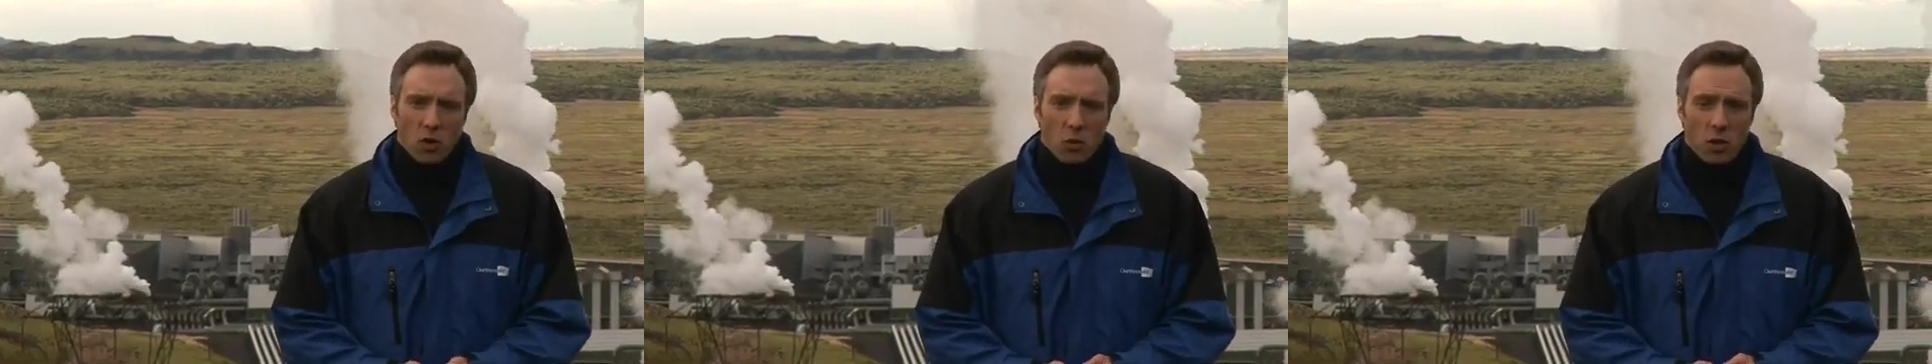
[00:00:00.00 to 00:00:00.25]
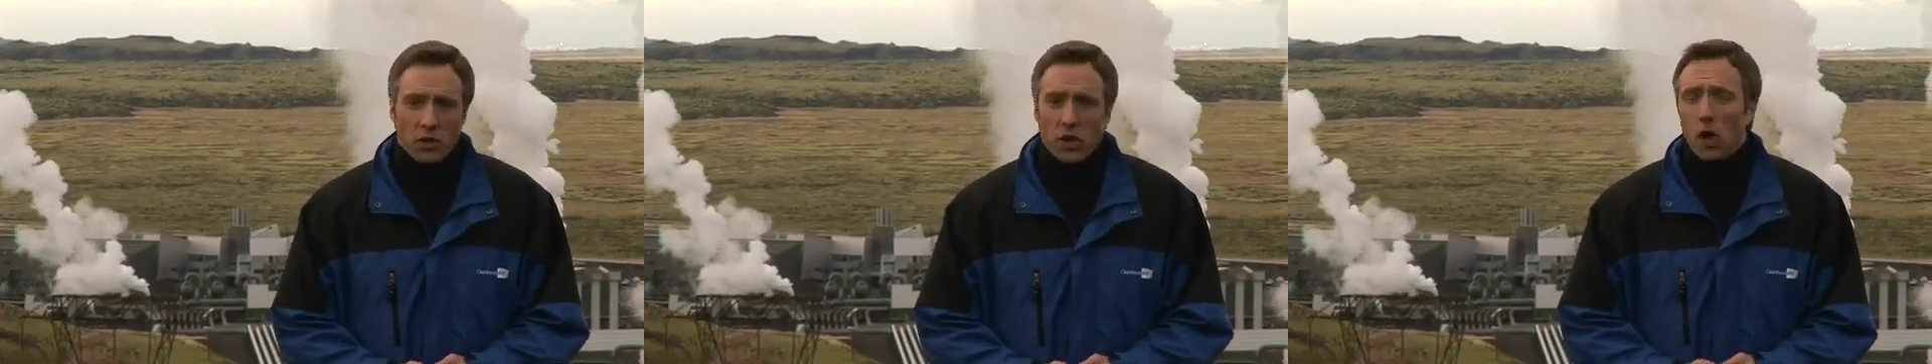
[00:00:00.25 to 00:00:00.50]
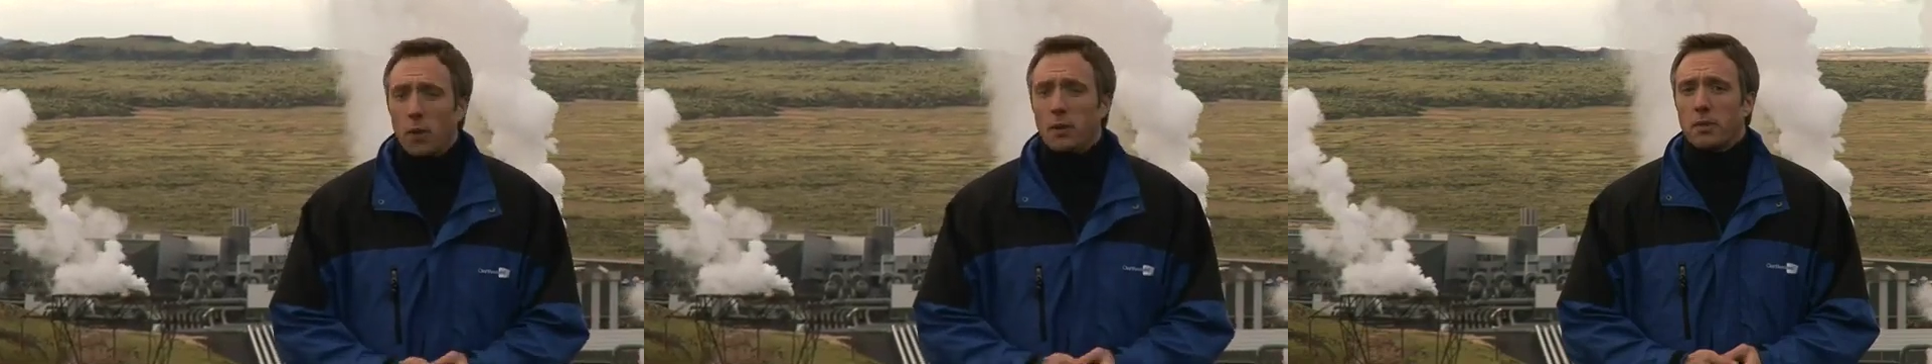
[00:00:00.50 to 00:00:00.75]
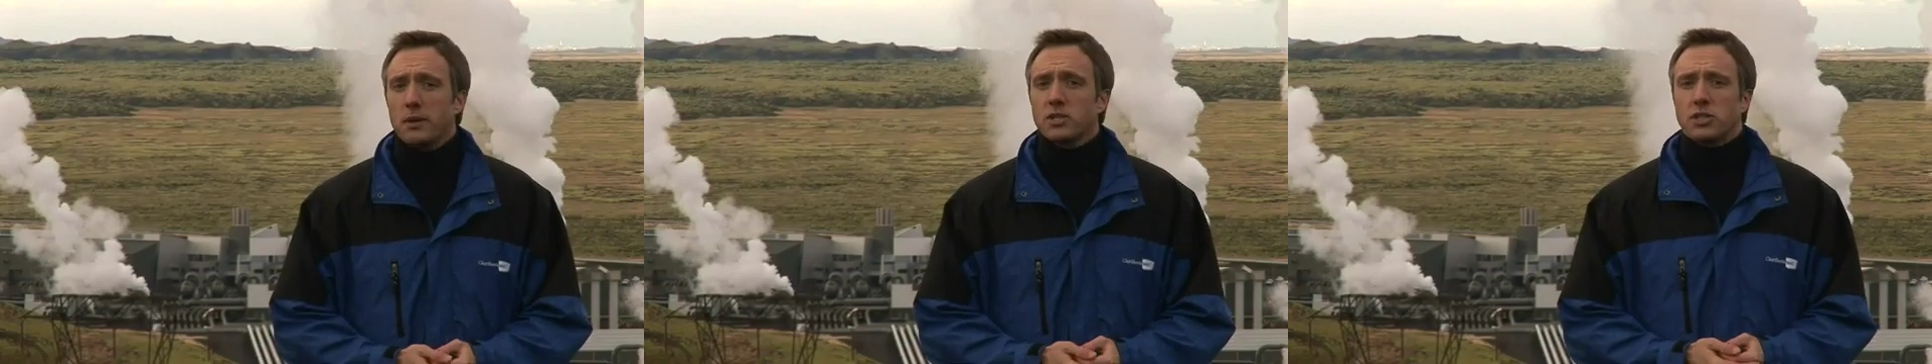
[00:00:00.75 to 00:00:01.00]
where the
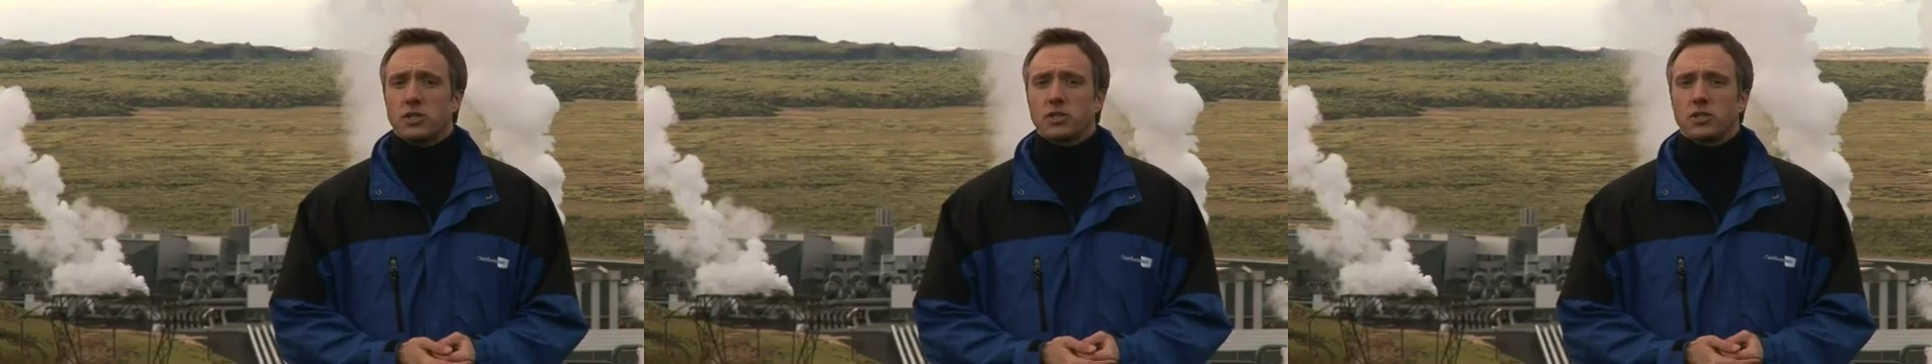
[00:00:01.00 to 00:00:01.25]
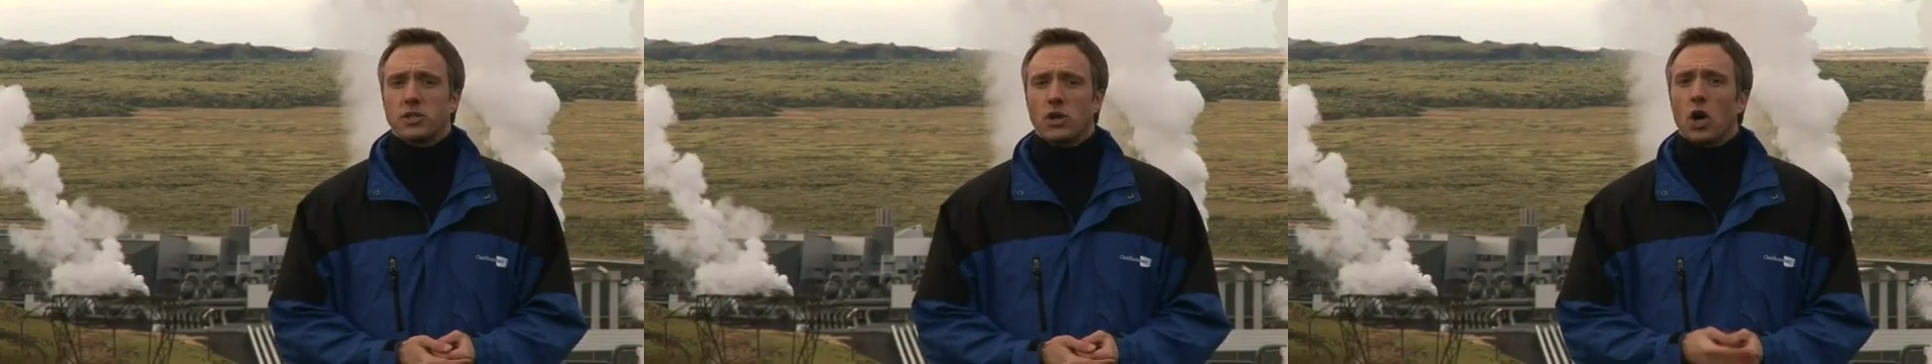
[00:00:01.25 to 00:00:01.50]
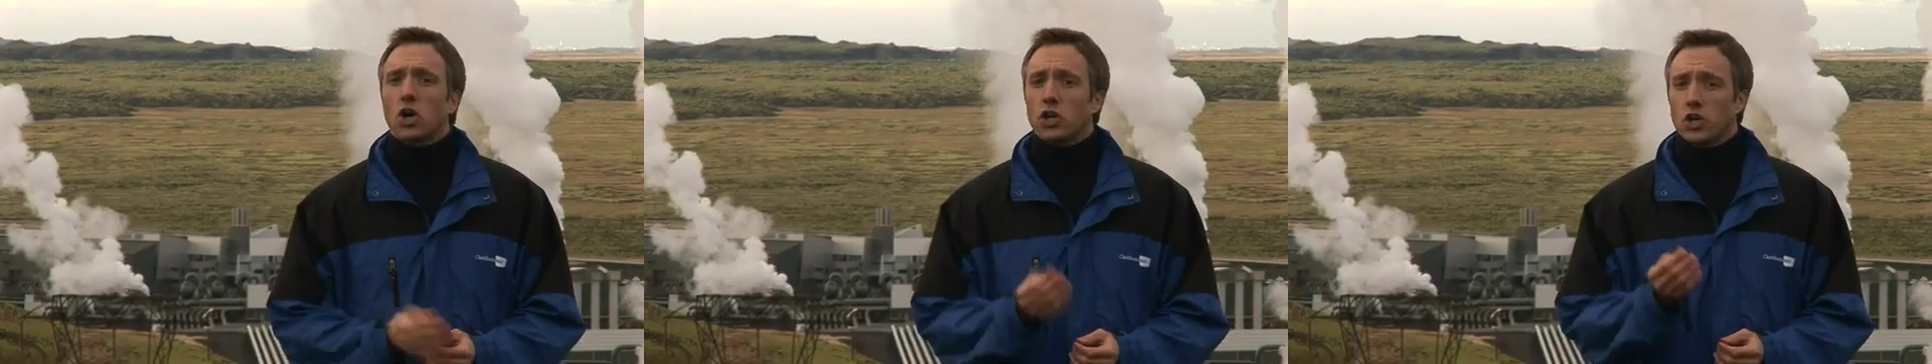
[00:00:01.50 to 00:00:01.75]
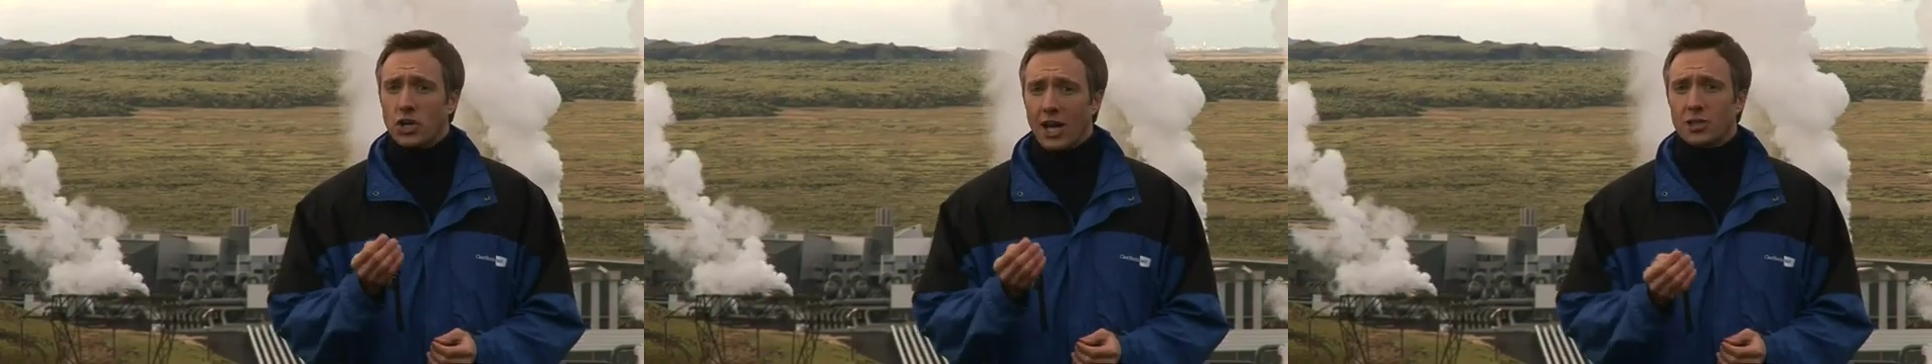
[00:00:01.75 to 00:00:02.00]
carbon emissions
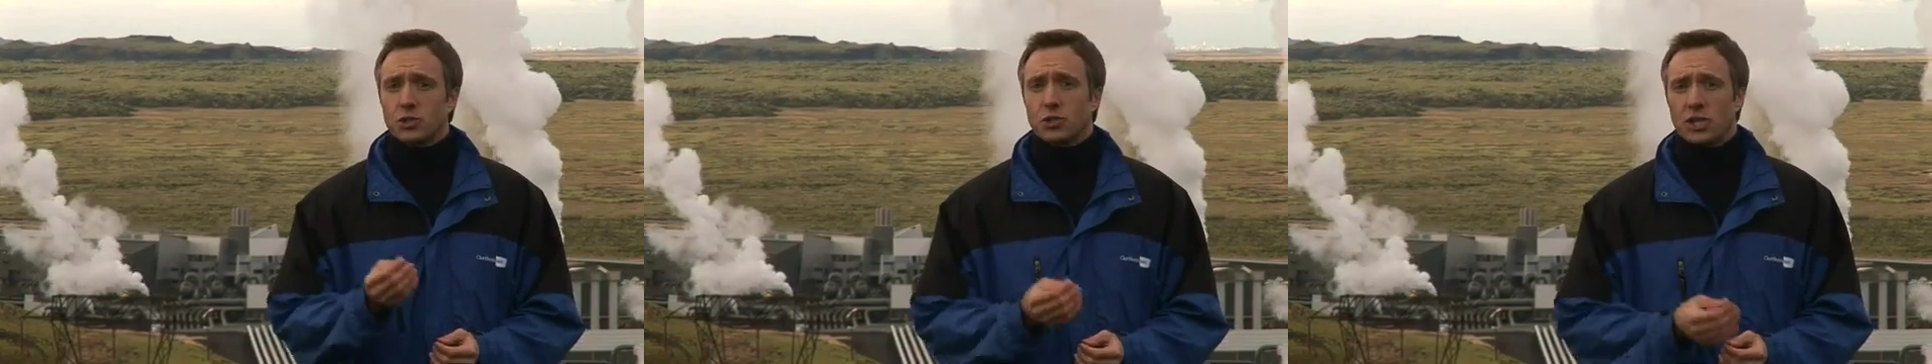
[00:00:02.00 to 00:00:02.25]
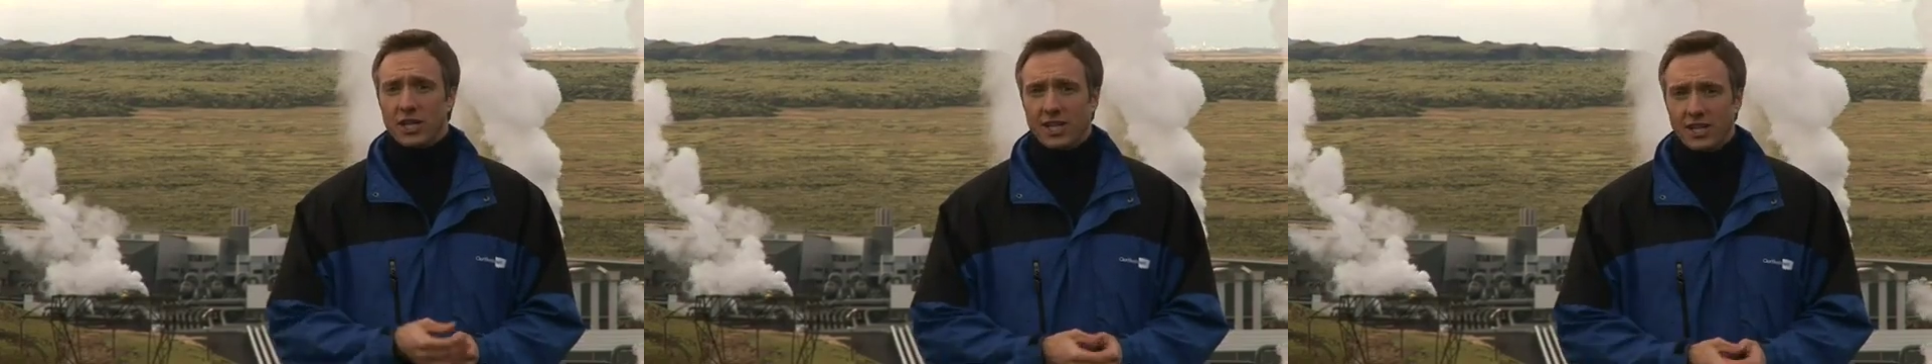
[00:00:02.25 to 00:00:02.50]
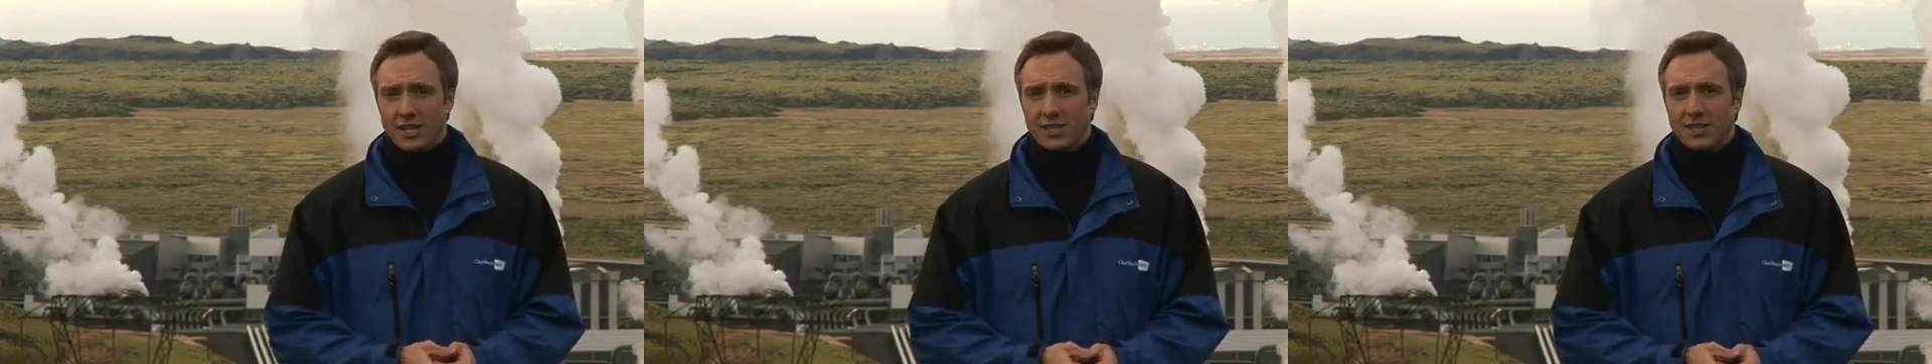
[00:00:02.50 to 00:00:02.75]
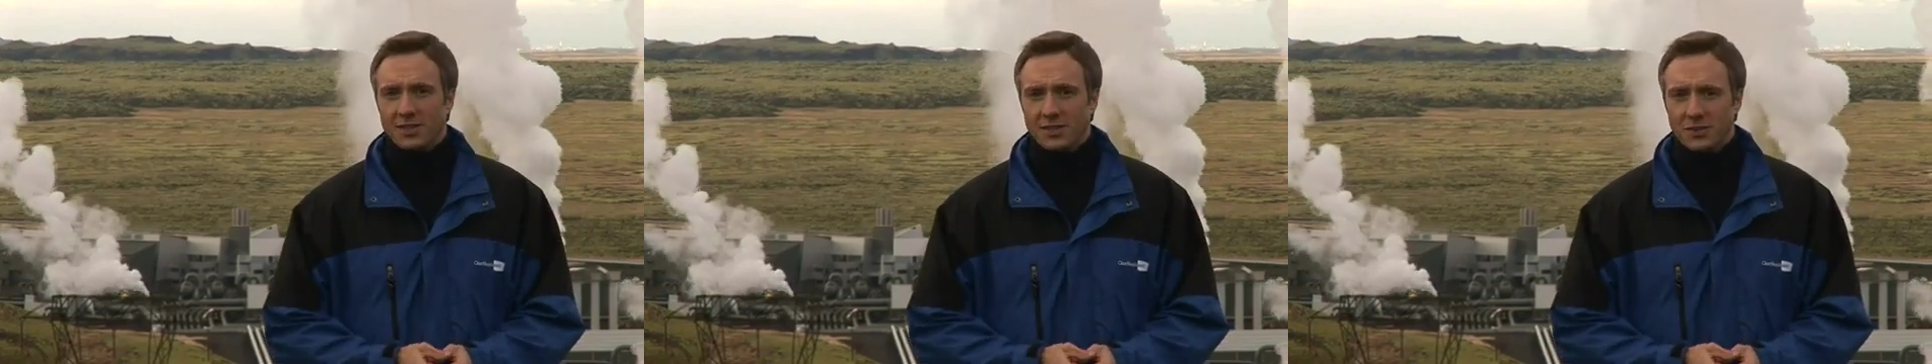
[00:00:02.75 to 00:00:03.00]
occur naturally.
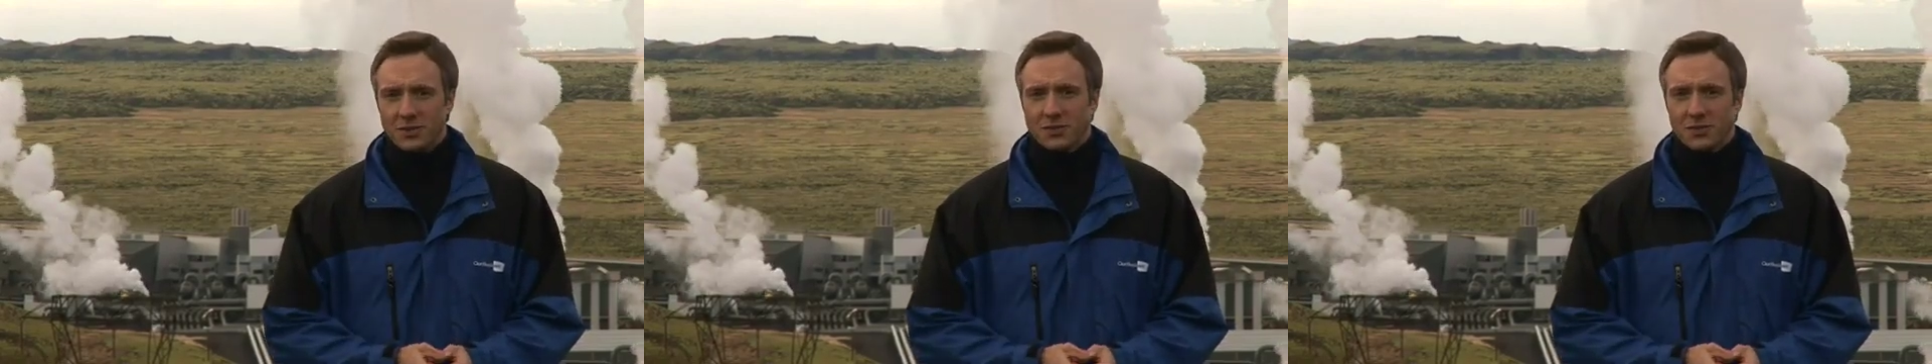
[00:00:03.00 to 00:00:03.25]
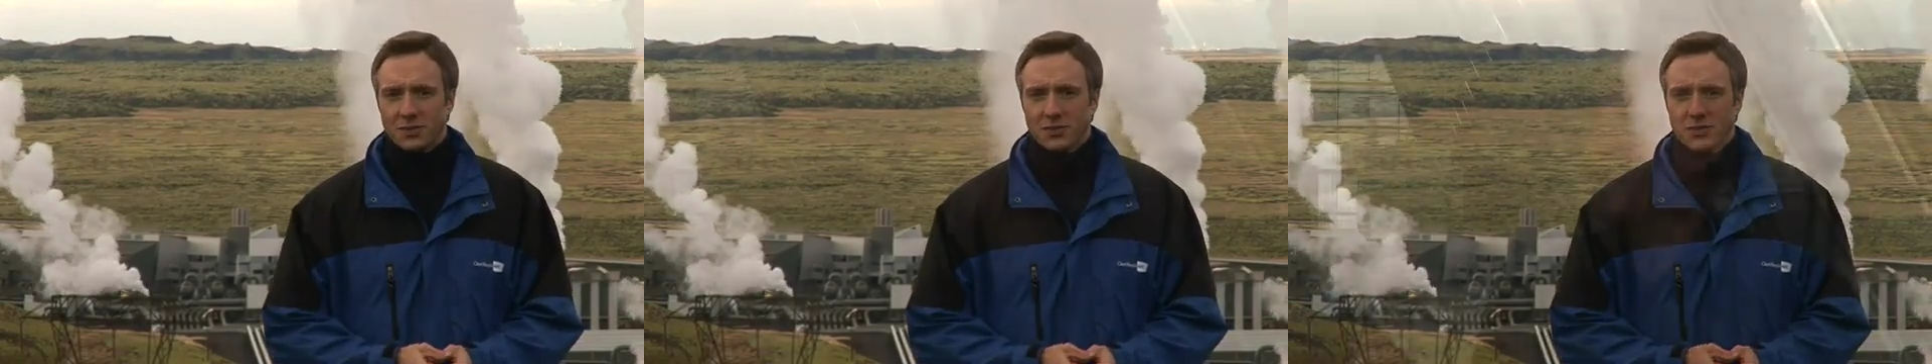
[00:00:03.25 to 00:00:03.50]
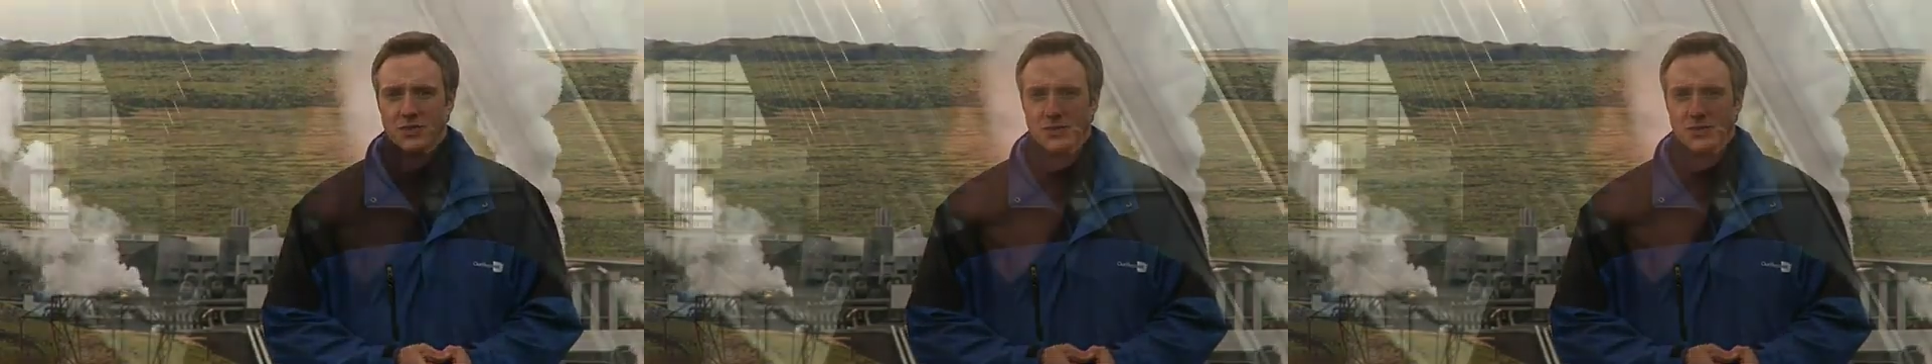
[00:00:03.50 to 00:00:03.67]
I